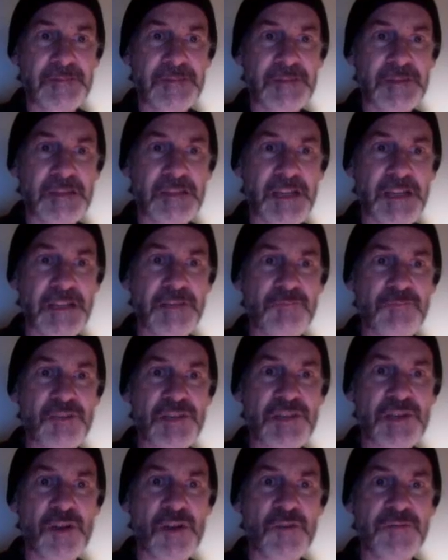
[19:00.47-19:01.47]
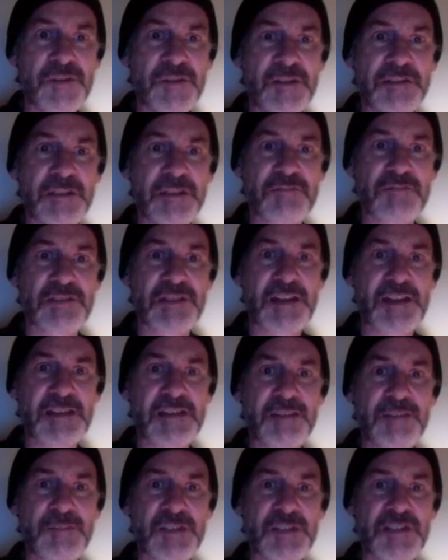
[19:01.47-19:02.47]
Then it was over, and there was
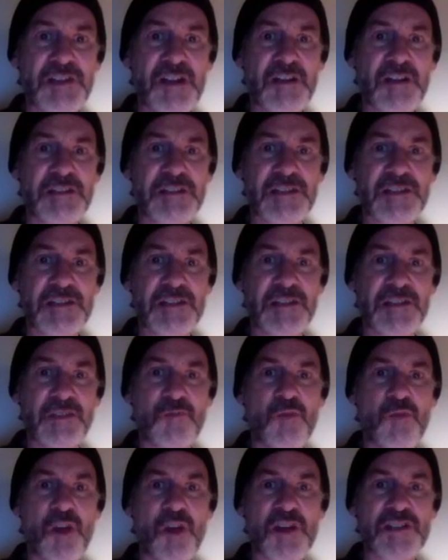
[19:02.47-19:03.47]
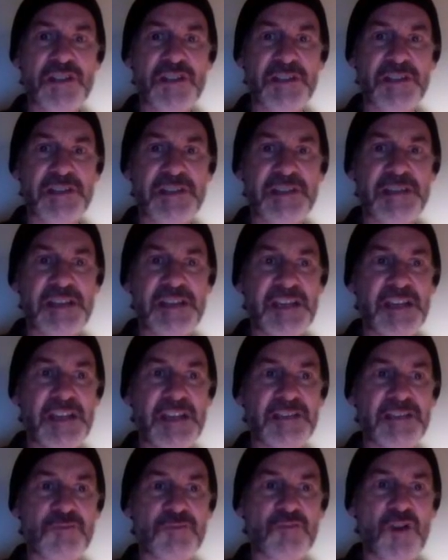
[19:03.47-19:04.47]
nothing but darkness in the wash of the sea
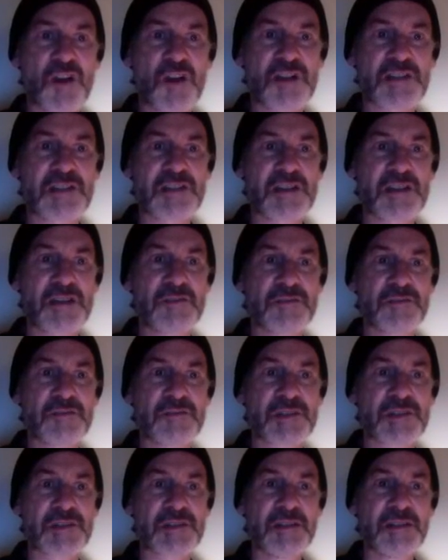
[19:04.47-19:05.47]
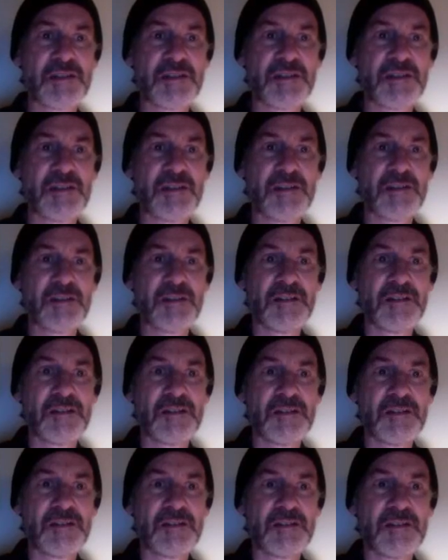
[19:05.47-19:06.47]
on the raw stones.
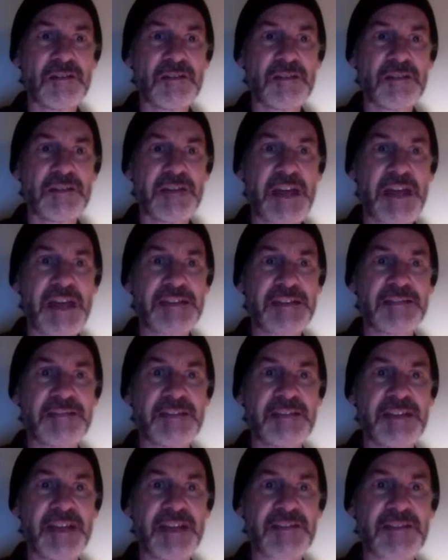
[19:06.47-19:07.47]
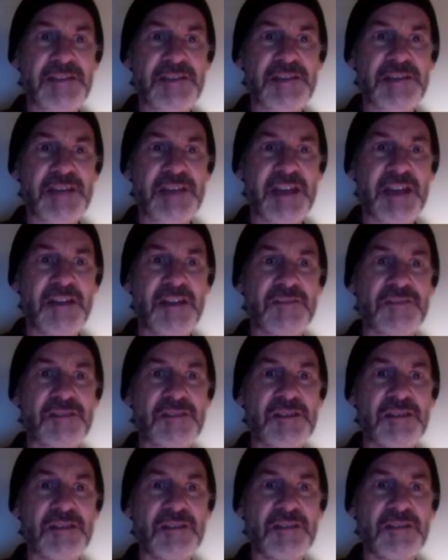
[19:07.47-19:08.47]
That and the other sound.
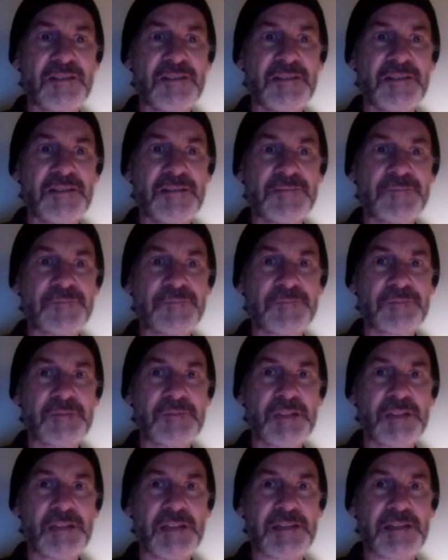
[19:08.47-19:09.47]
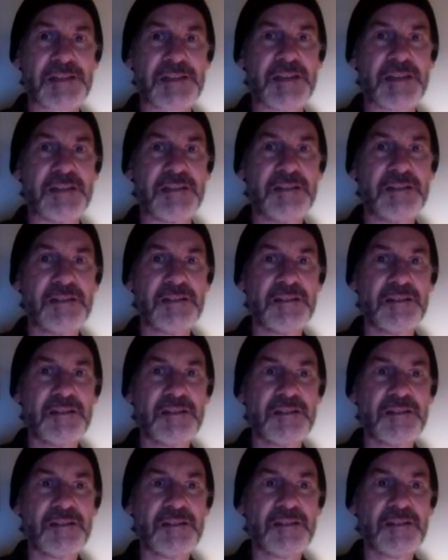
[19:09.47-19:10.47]
Listen,
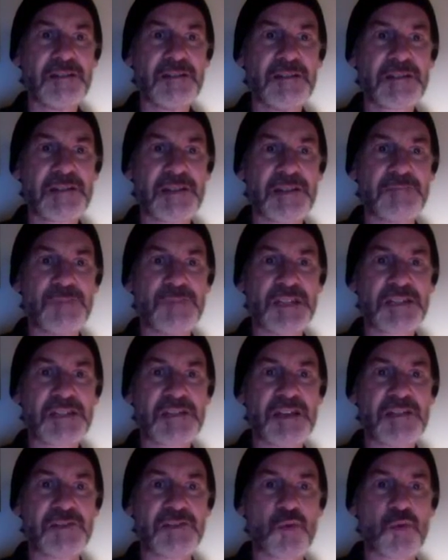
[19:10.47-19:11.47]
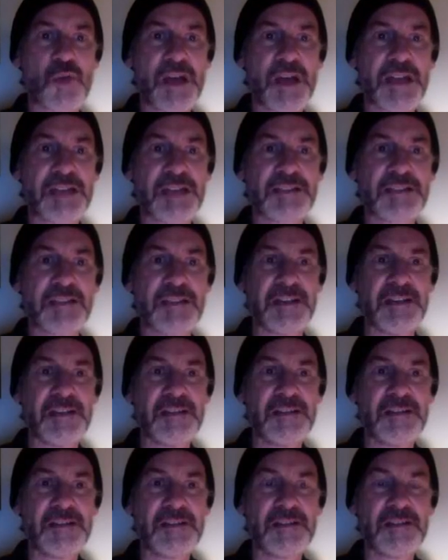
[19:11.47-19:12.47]
said MacDunn quietly.
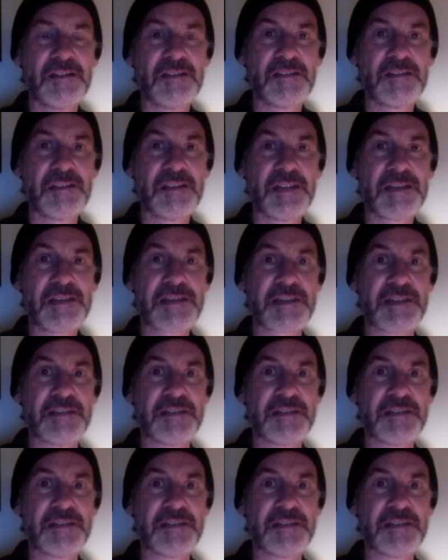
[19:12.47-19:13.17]
Listen.